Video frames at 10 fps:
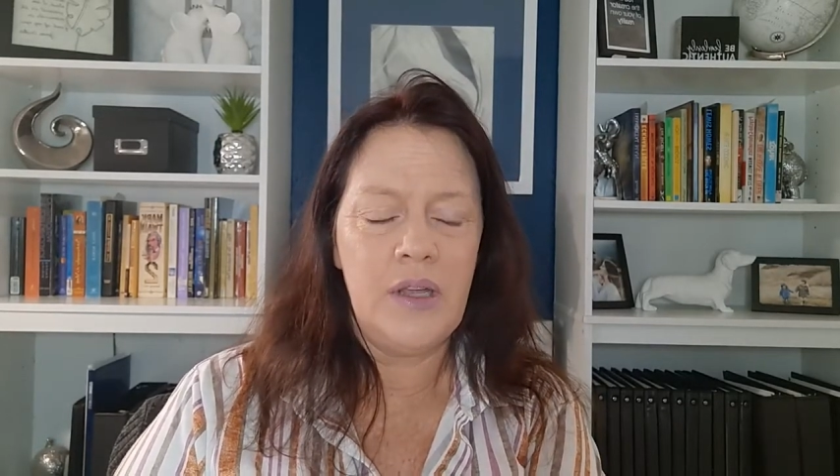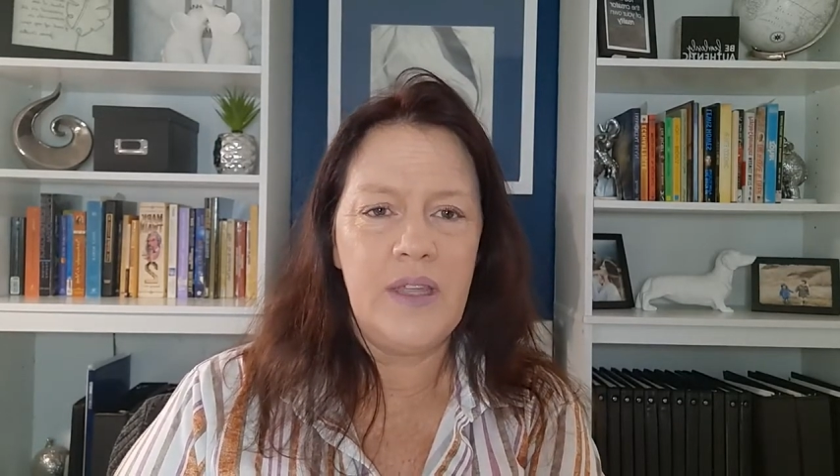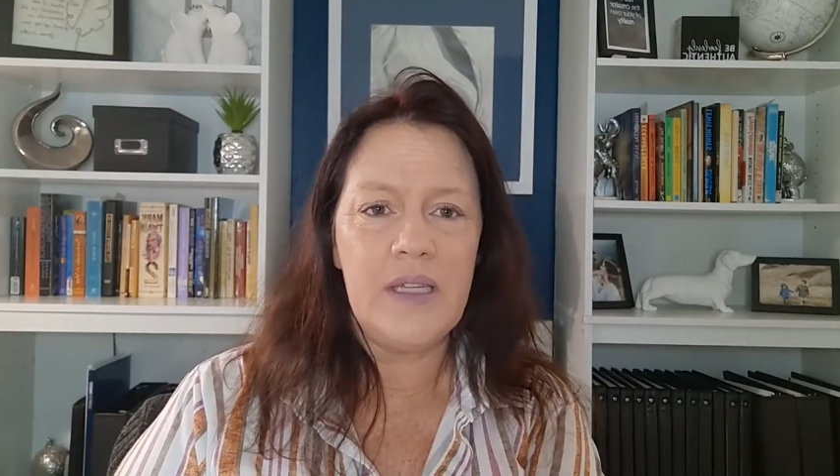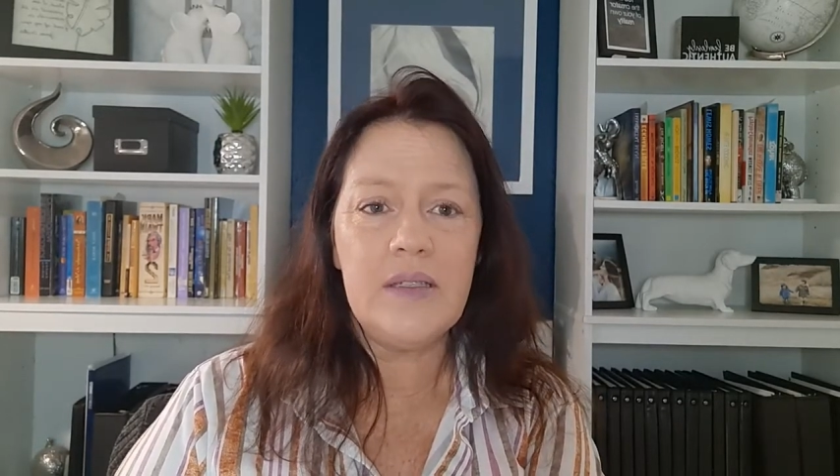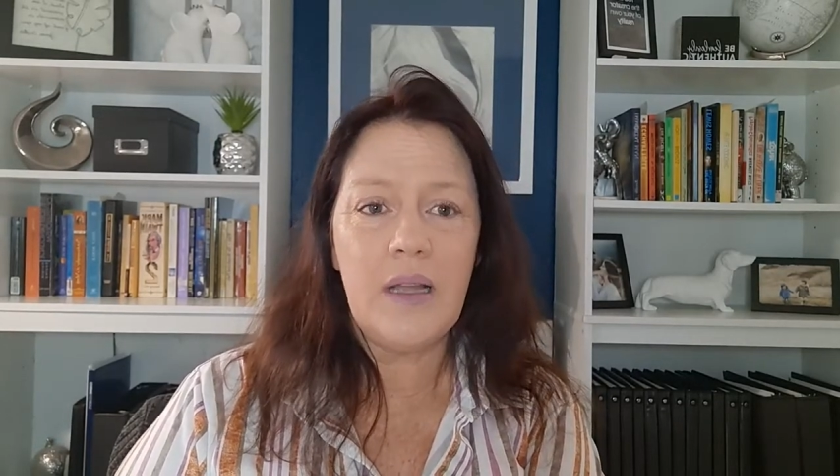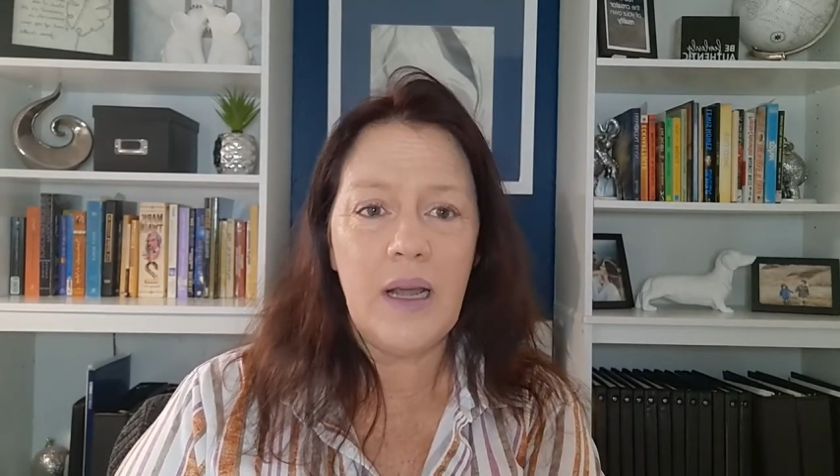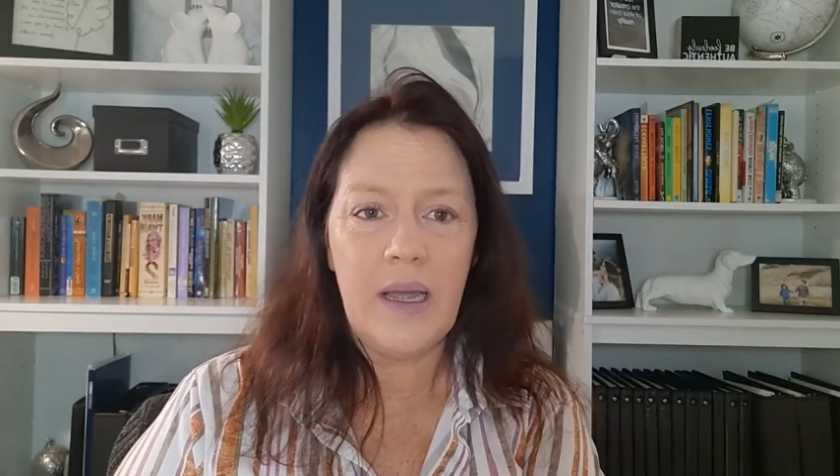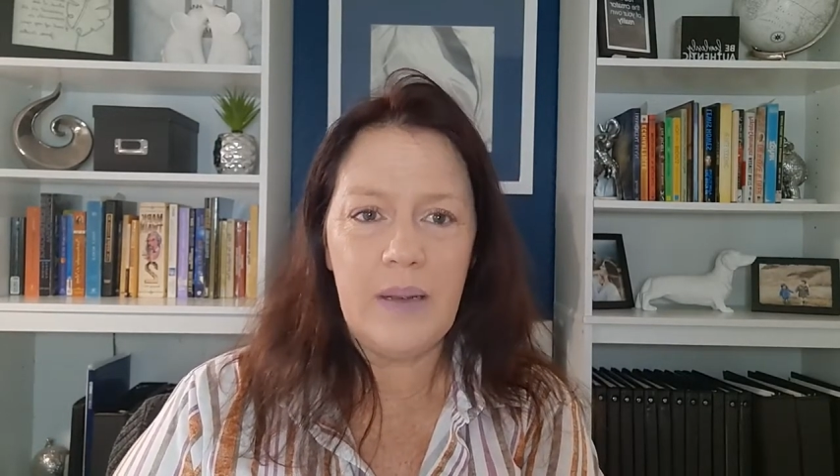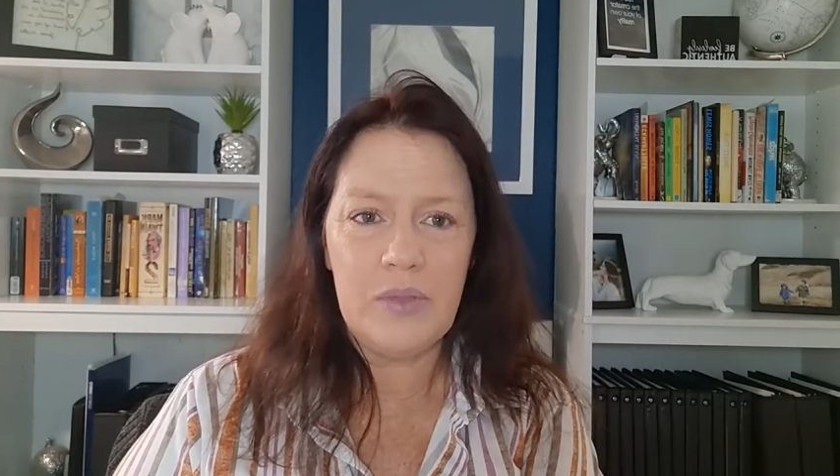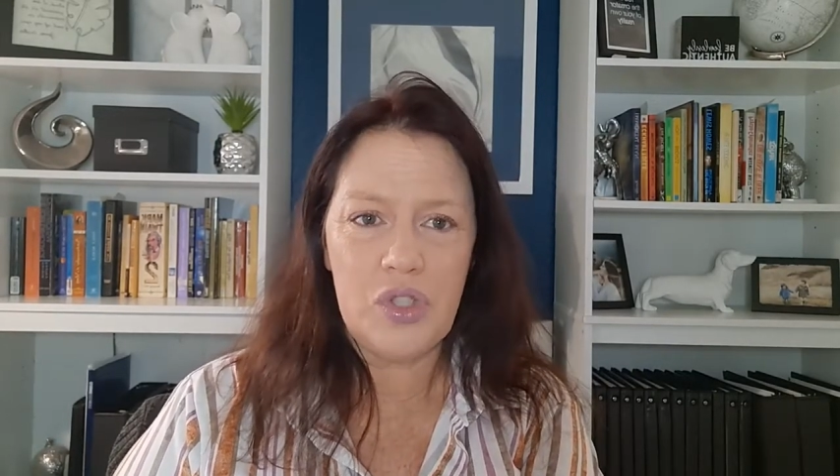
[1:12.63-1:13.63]
things that
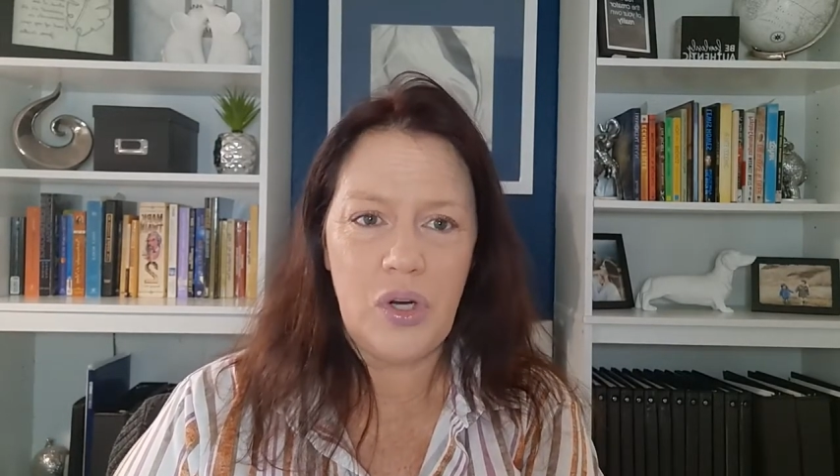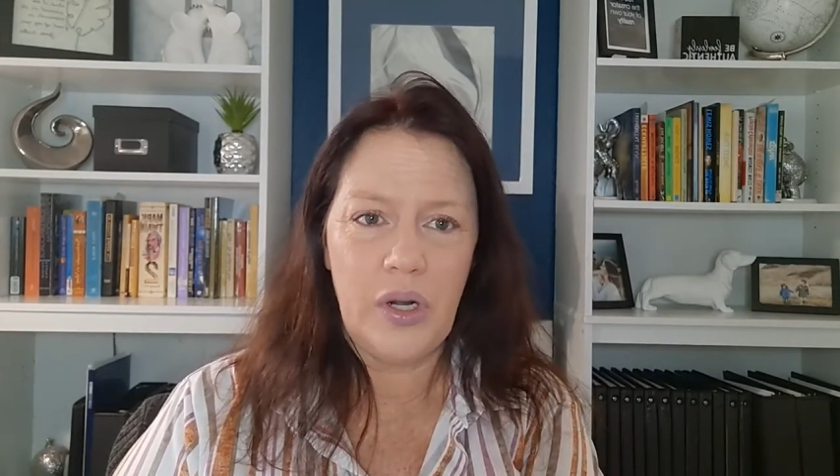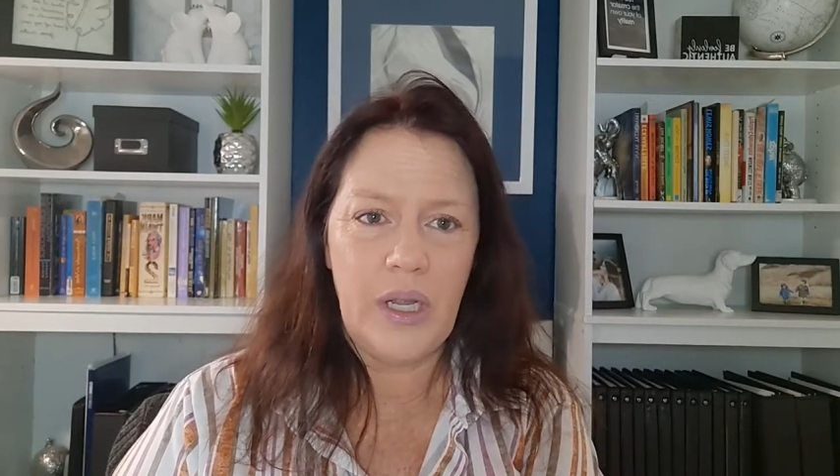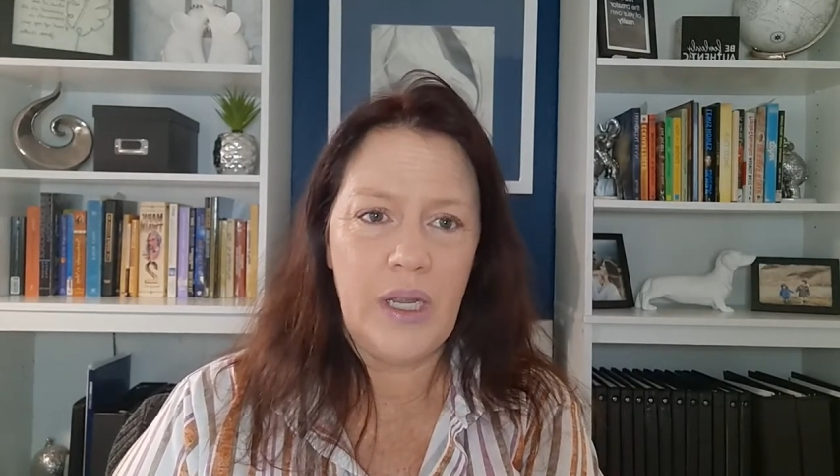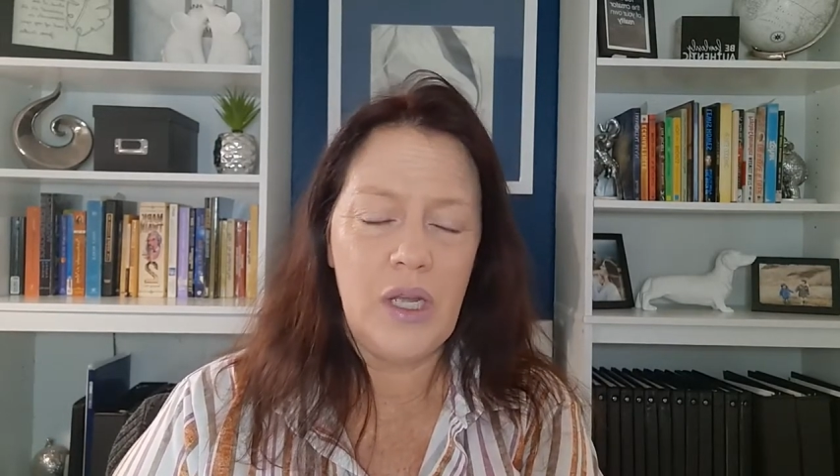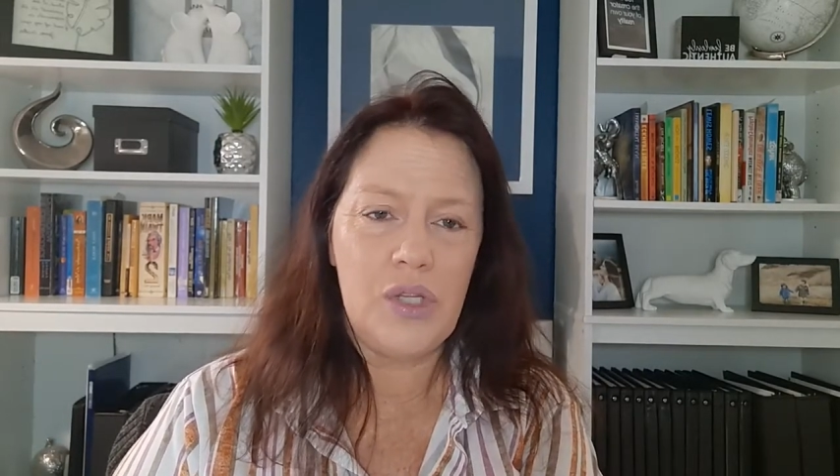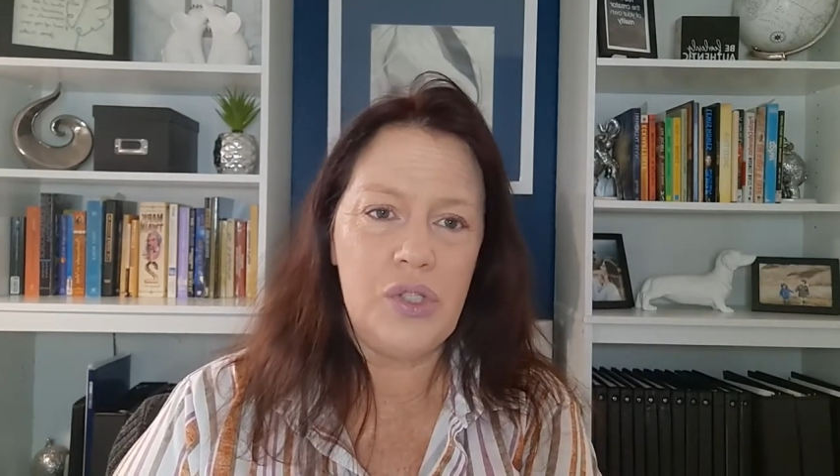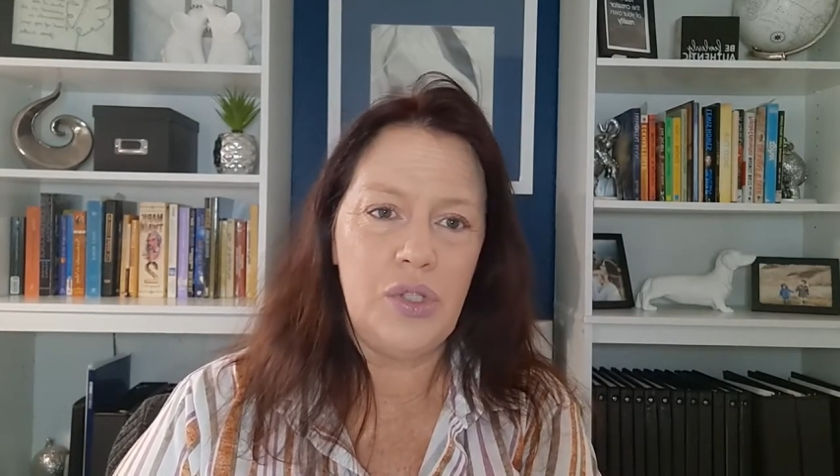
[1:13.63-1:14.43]
I am starting